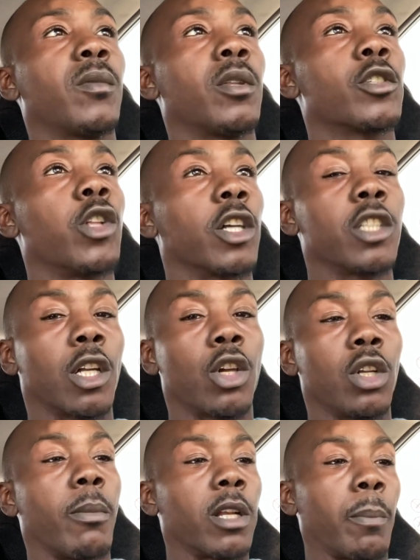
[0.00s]
As long as there's a
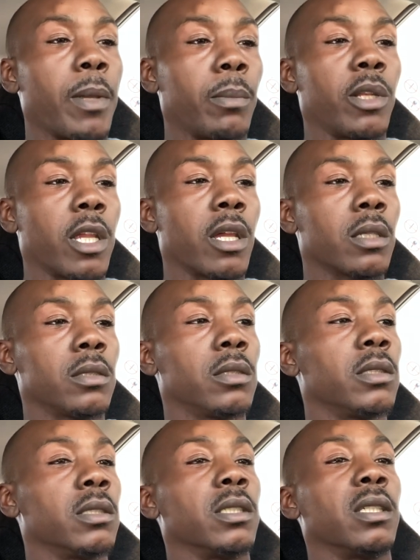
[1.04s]
good amount of people in there,
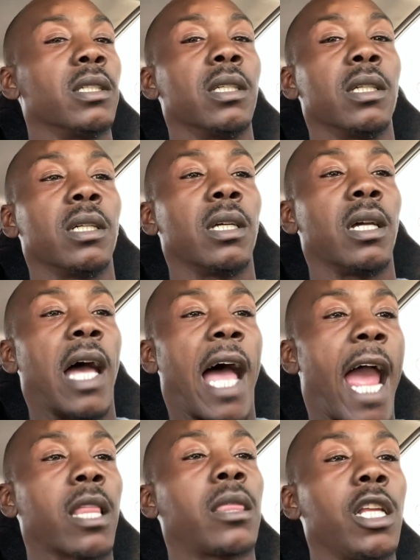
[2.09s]

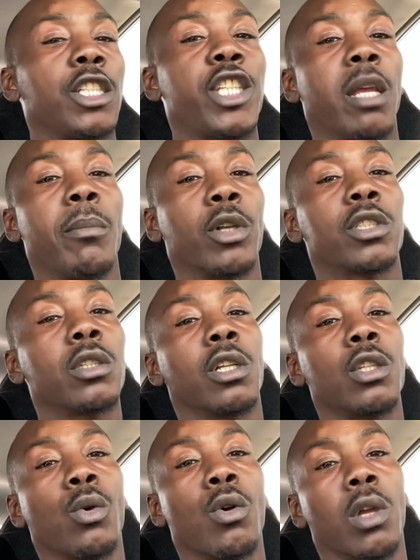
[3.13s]
I think JAE MILLZ is going to
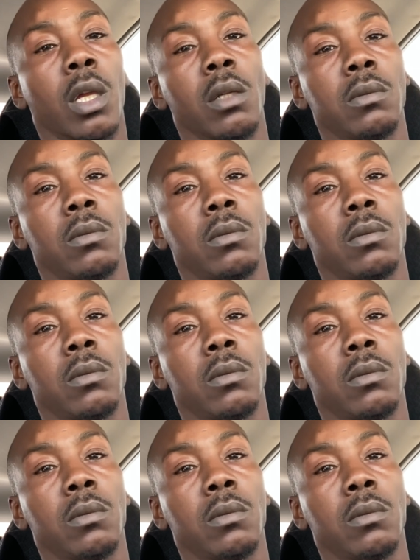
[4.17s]
do okay.